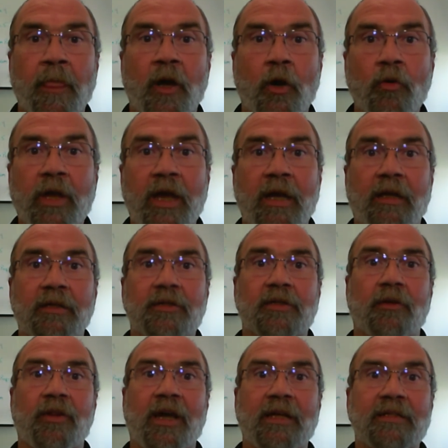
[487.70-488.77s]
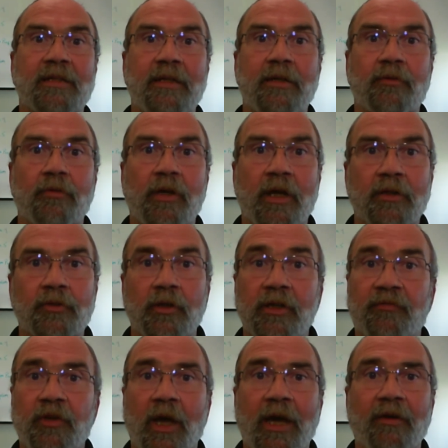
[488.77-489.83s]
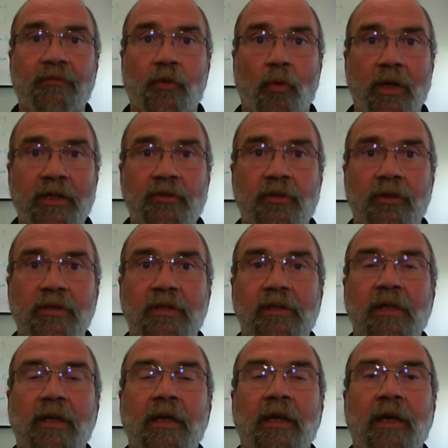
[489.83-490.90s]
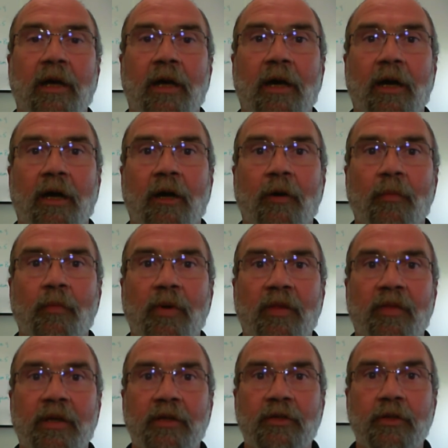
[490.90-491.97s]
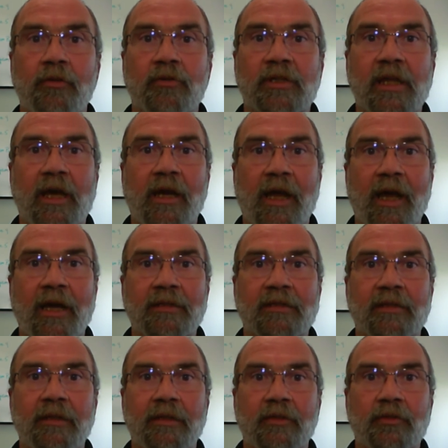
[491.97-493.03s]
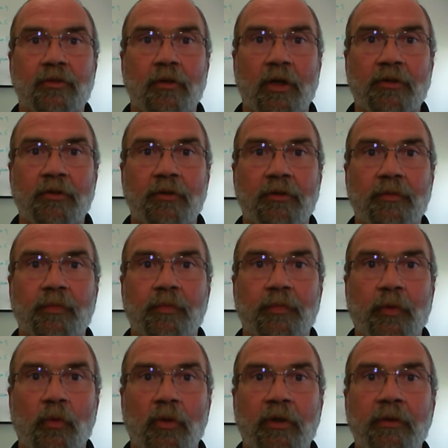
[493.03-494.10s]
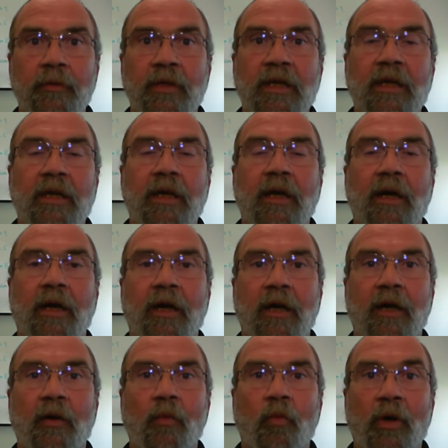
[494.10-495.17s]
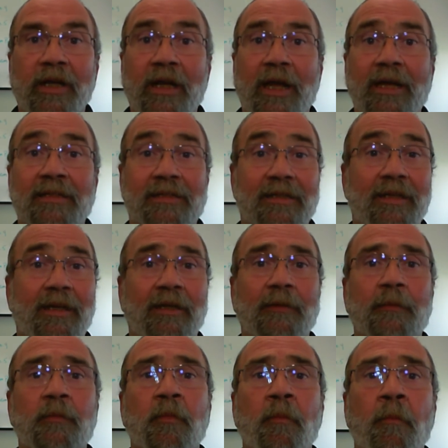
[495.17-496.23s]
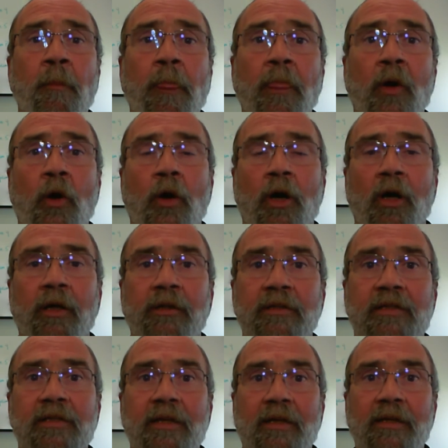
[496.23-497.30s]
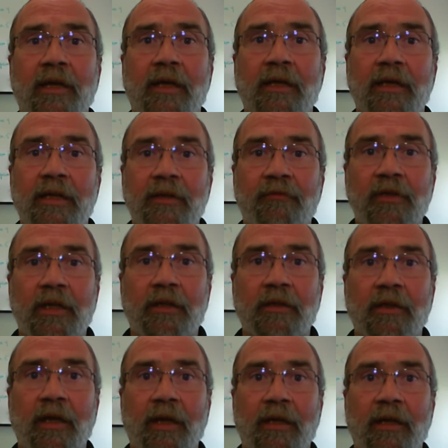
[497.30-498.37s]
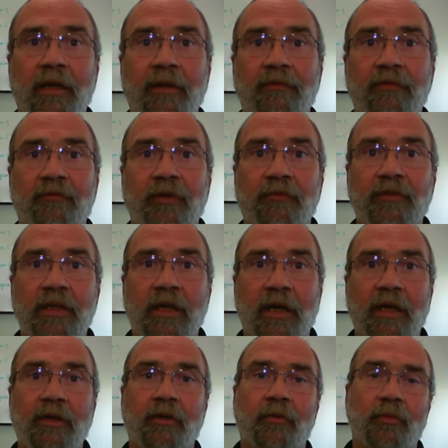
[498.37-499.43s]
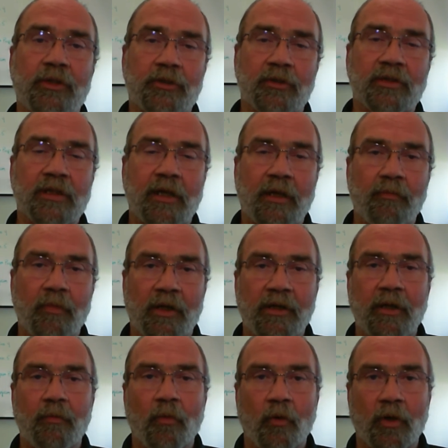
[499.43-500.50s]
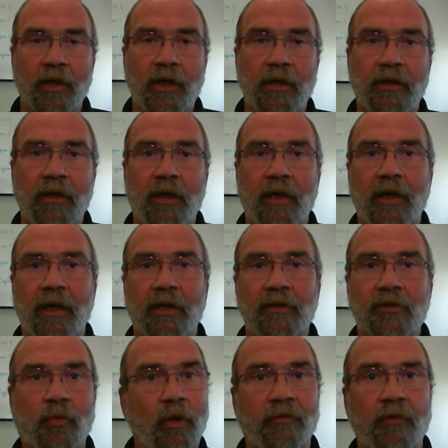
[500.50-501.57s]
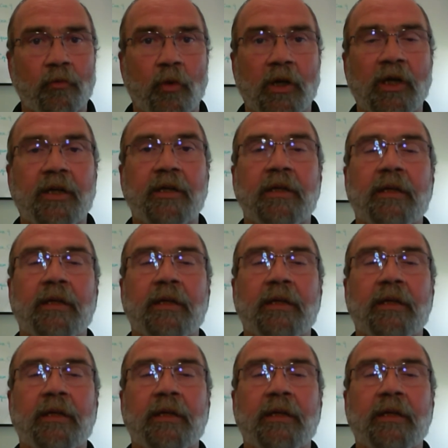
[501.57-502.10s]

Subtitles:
Okay, so that's the introduction. If you have questions, then use that Ask the Instructor board. One last thing. On Sunday evening at 11:59, or we should say Monday morning at 12:01,